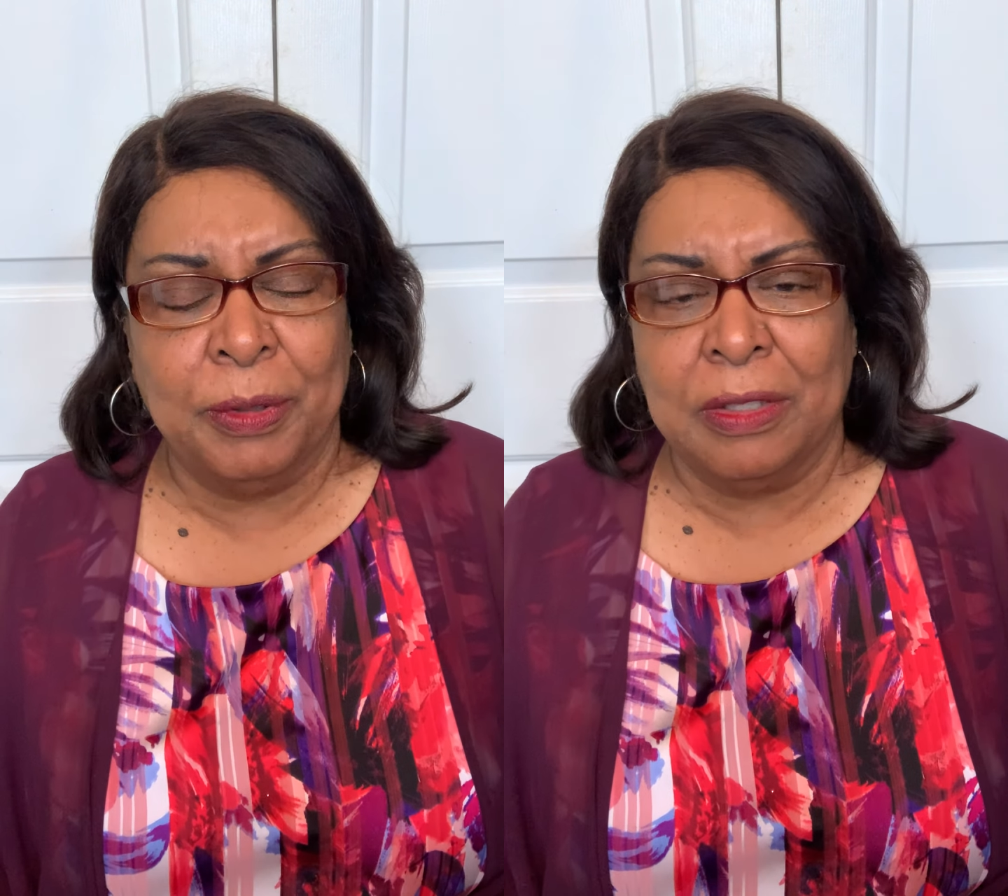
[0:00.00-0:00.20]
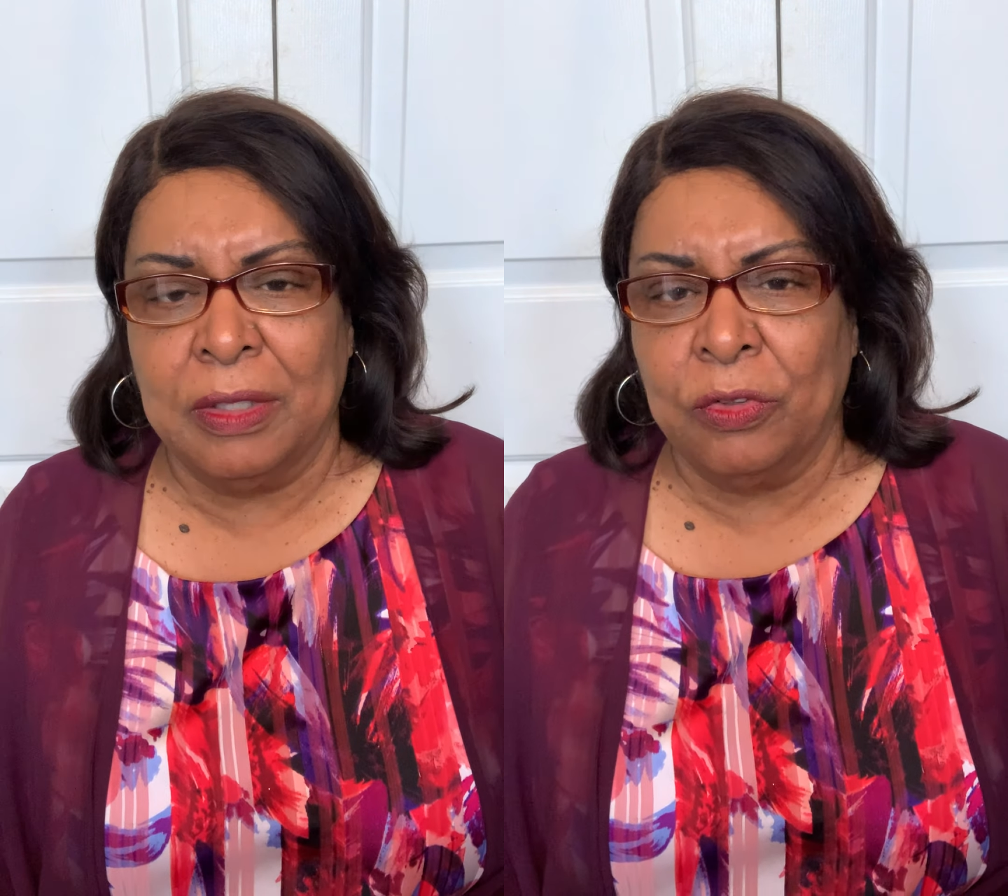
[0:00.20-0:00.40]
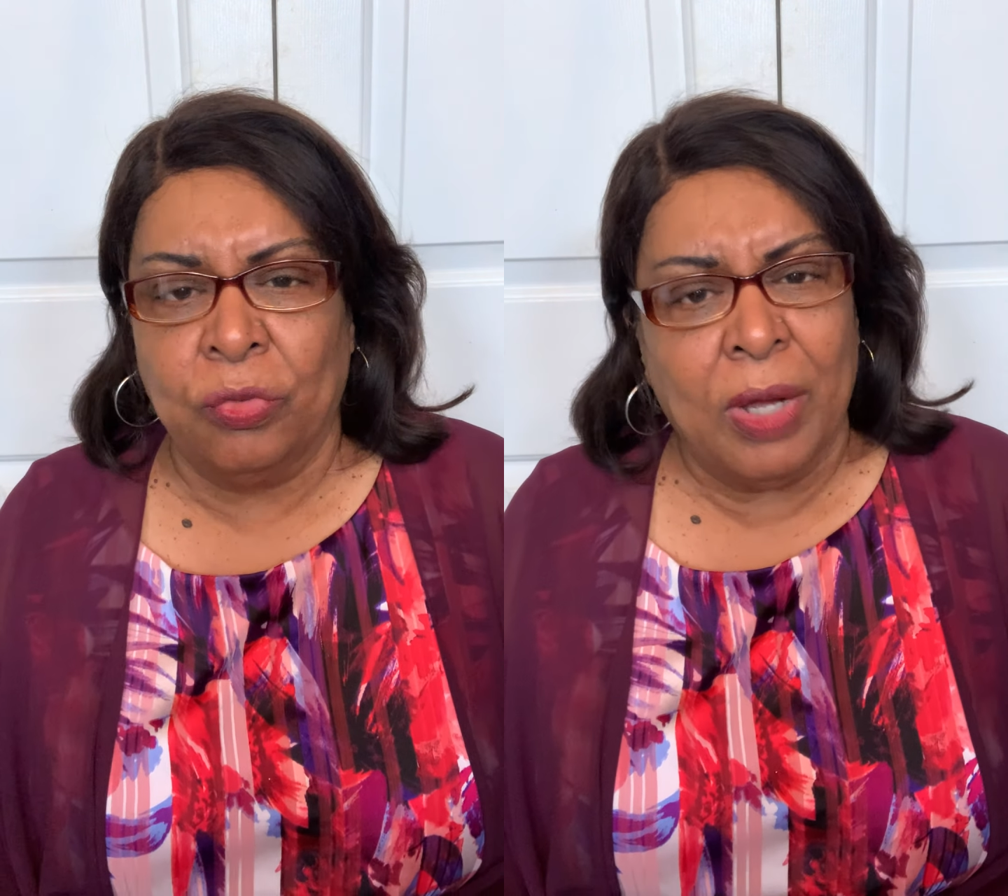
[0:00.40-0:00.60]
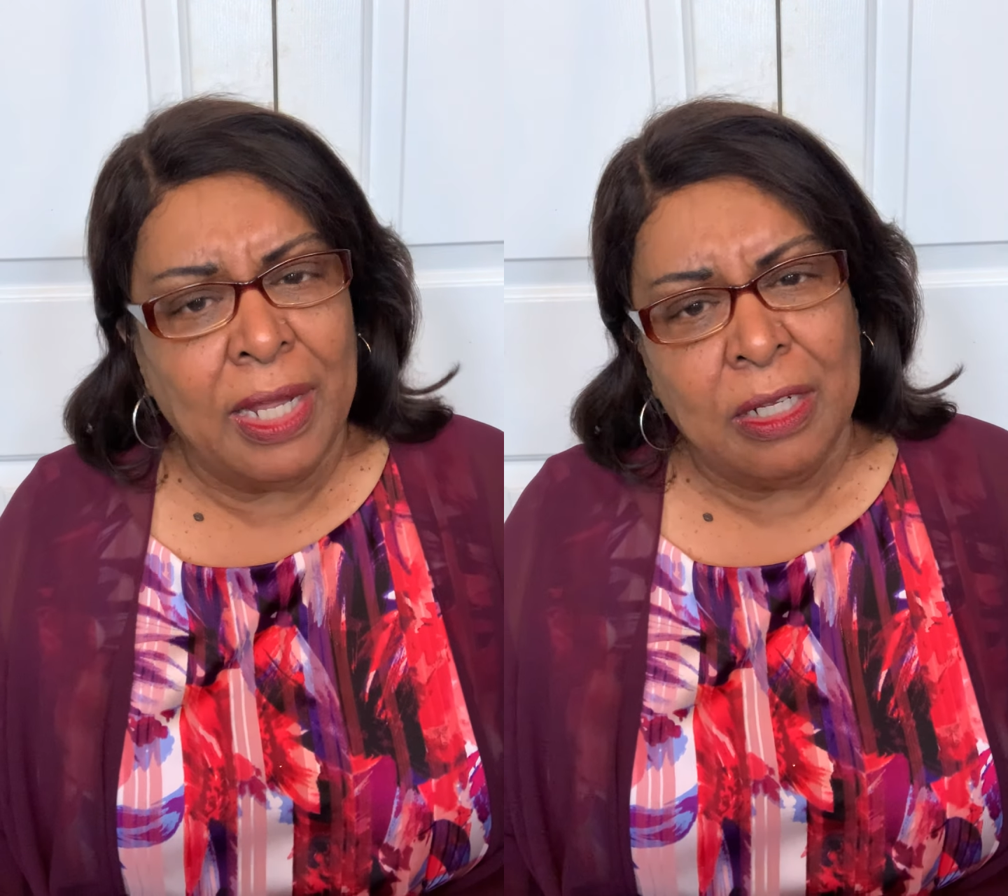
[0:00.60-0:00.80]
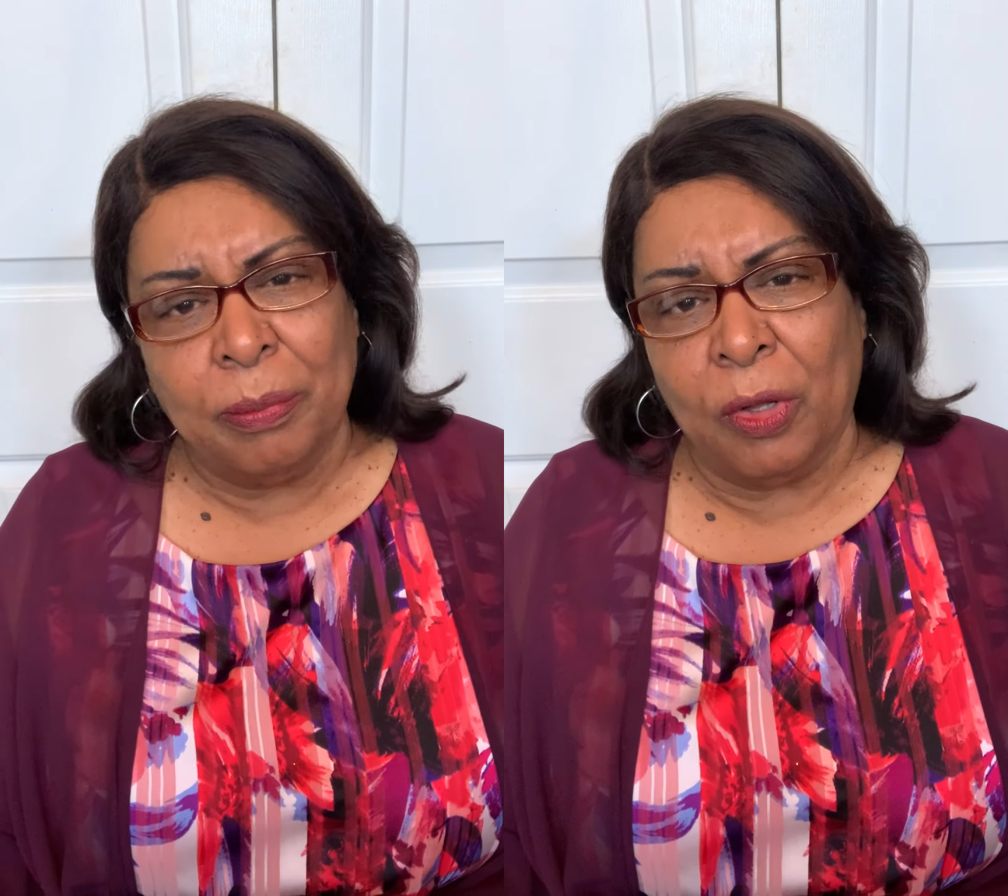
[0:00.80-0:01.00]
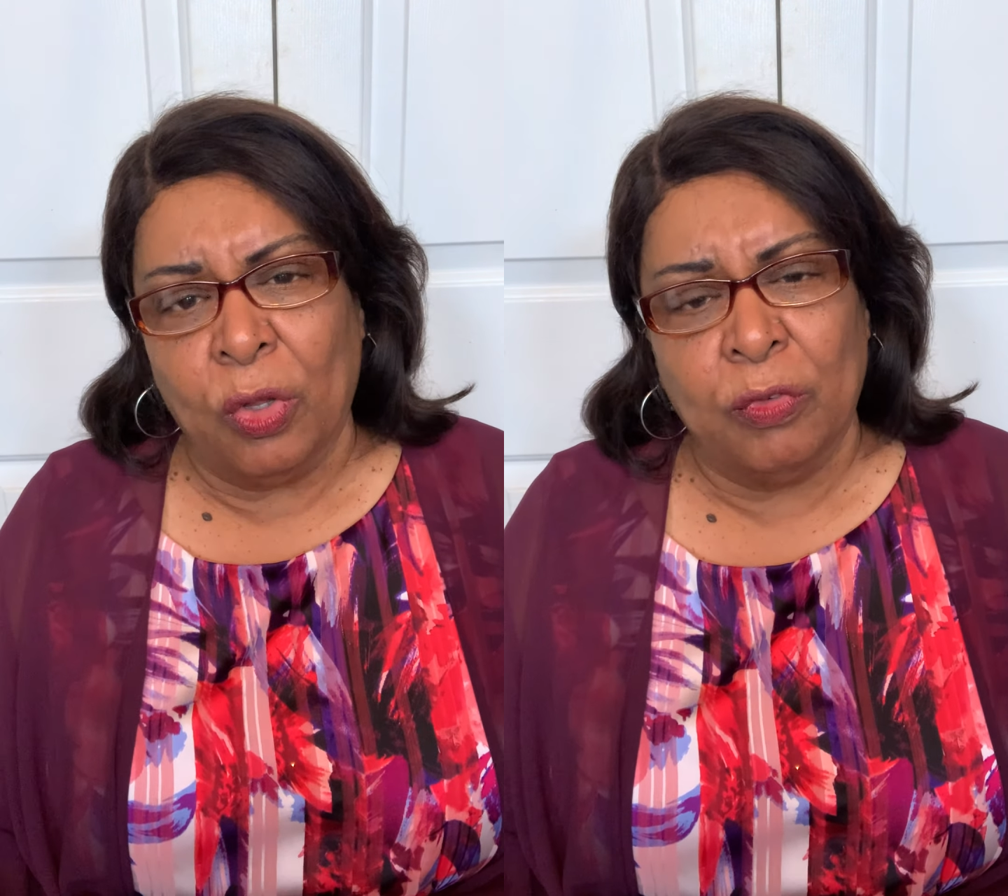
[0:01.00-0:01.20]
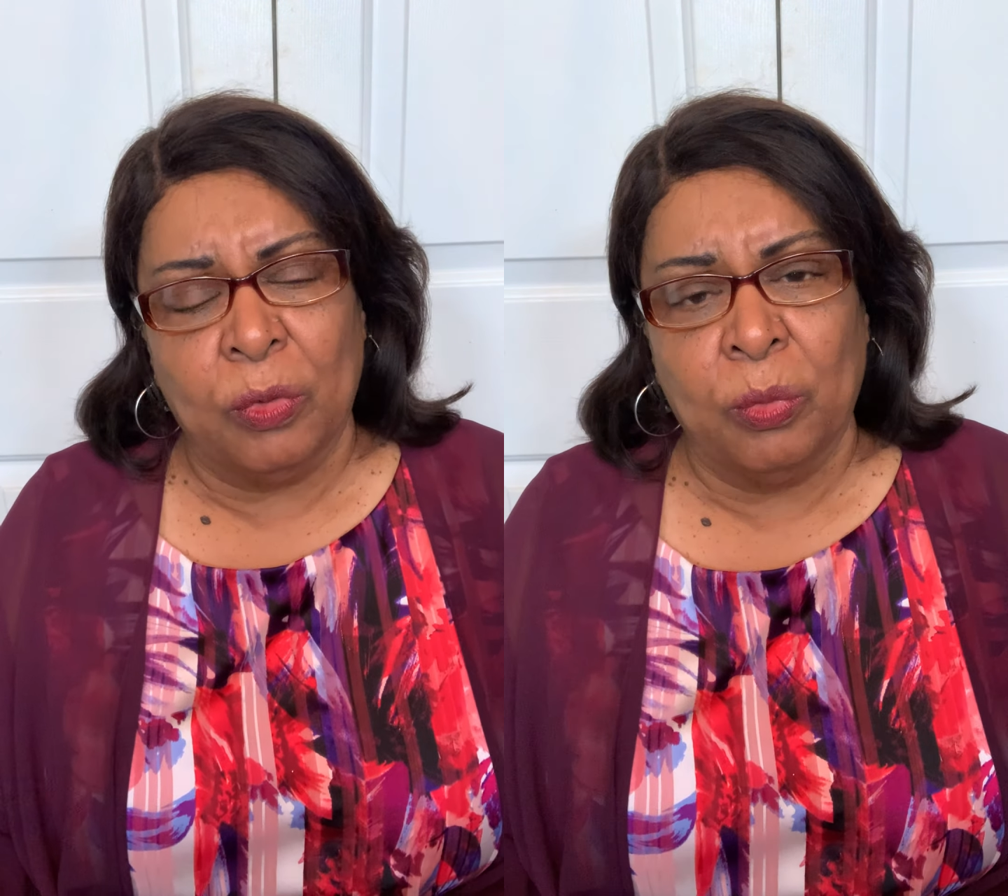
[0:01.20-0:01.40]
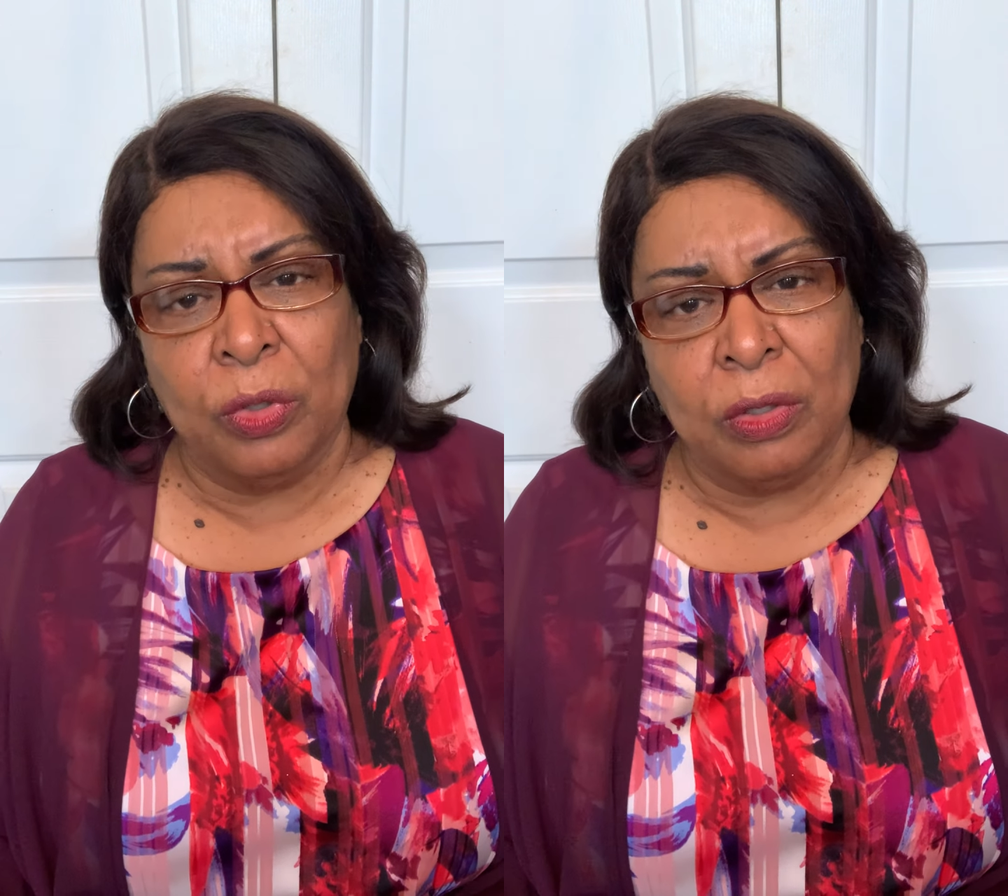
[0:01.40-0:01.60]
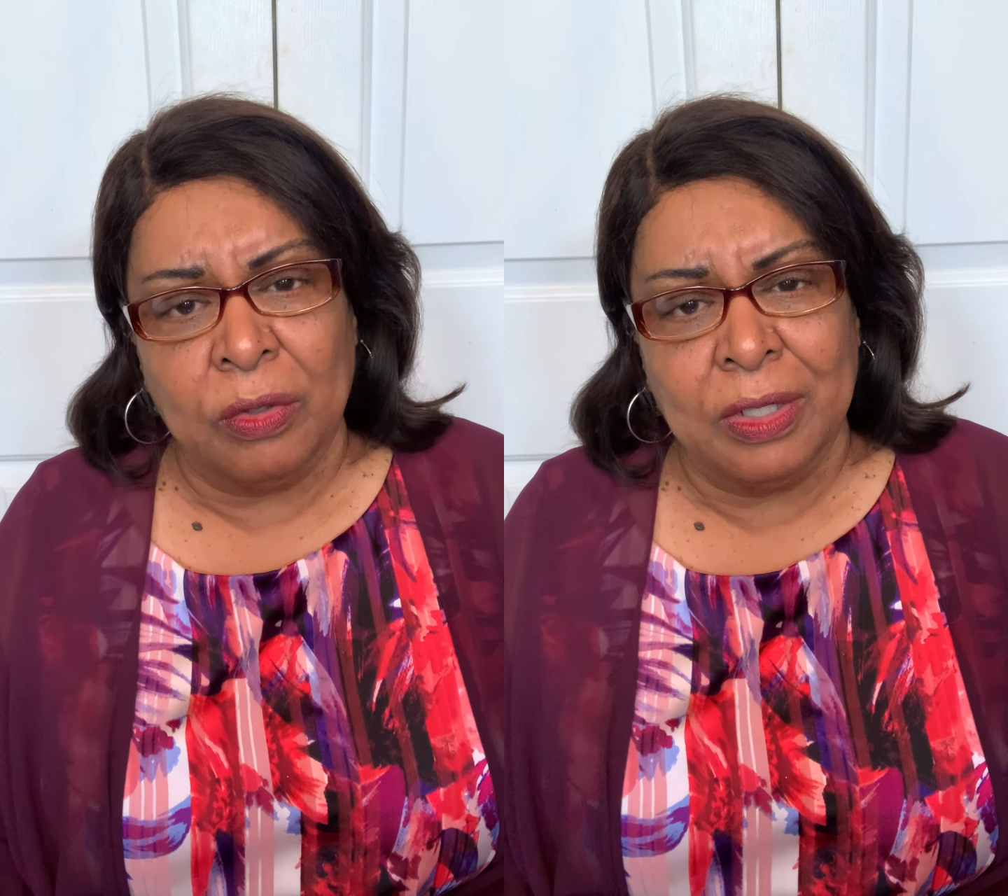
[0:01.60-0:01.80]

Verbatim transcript: but they're drying up all over the world.